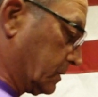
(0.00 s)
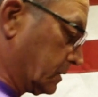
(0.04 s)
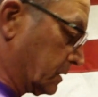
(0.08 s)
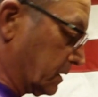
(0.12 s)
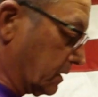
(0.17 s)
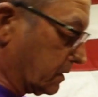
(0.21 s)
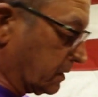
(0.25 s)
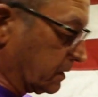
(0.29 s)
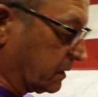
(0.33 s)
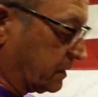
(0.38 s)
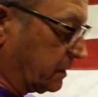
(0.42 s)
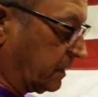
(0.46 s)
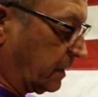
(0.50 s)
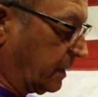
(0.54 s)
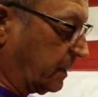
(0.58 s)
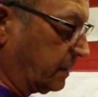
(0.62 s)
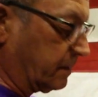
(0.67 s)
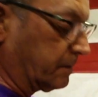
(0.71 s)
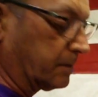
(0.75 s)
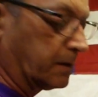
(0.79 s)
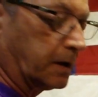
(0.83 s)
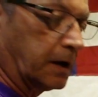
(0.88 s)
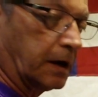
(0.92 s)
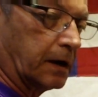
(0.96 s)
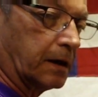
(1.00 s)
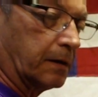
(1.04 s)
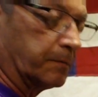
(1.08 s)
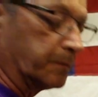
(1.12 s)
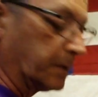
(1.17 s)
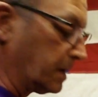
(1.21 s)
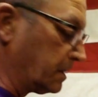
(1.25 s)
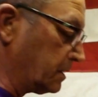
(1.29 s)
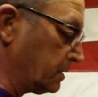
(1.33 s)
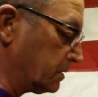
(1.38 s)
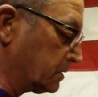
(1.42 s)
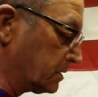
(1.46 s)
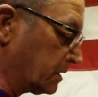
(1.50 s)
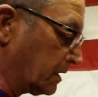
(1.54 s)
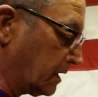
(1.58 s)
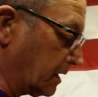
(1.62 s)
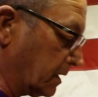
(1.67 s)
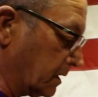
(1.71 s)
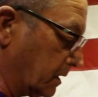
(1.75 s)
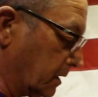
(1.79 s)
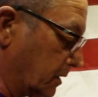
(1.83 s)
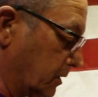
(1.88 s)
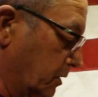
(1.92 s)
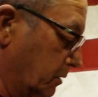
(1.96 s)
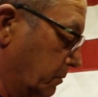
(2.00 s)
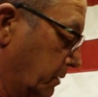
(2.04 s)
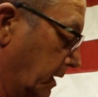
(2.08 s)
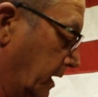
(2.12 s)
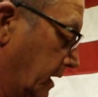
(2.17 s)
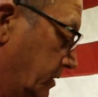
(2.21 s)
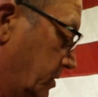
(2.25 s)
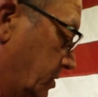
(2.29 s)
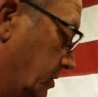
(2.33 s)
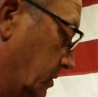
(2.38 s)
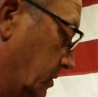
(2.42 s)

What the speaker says: one was a little tight. Again, I'm not using any lube. I